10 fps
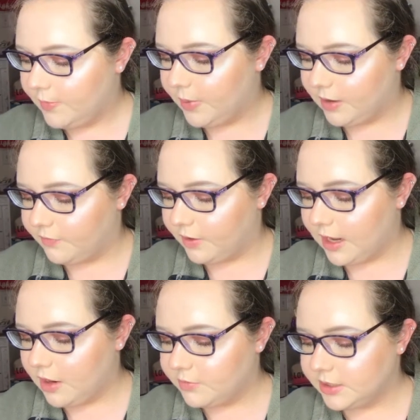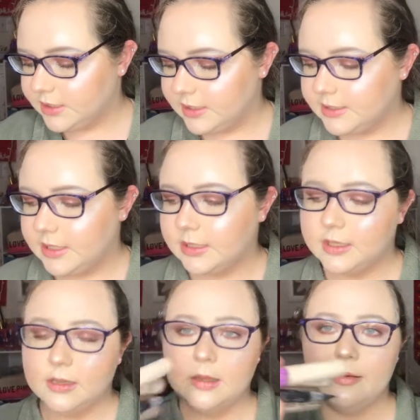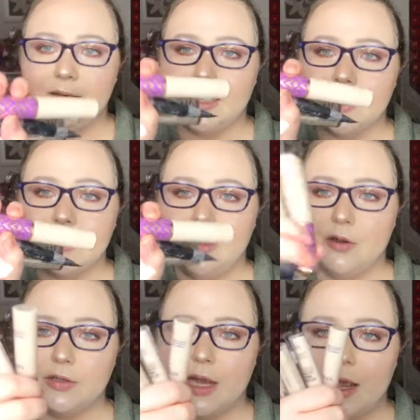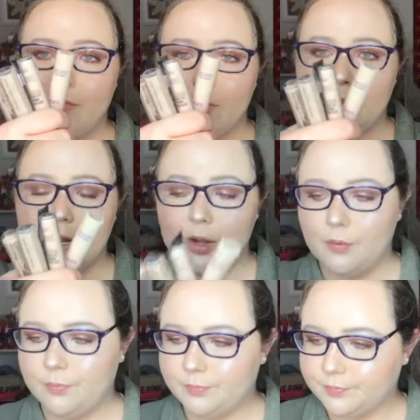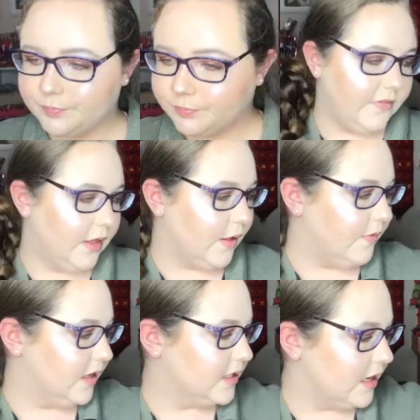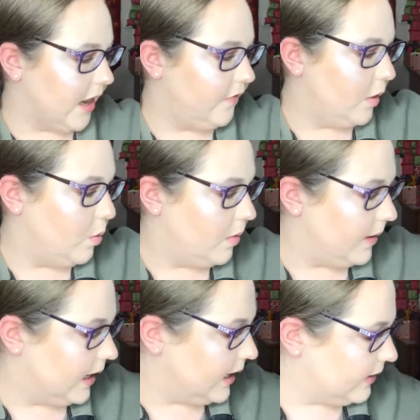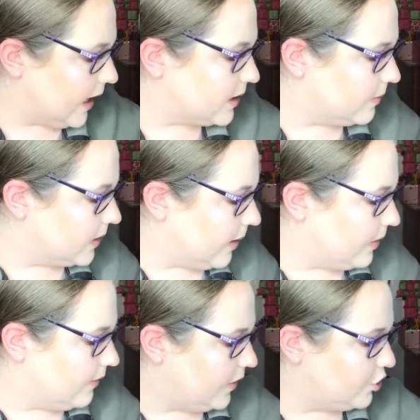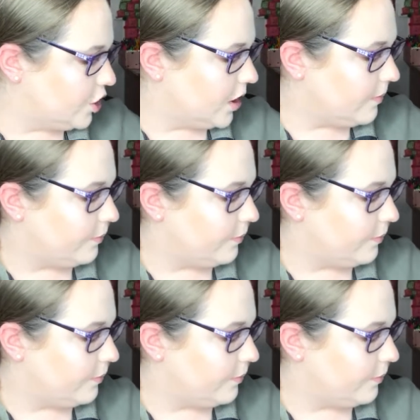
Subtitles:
But for now, I'm just going to stick to the concealers I have right now. I definitely love this. I definitely will be getting that sometime in the future.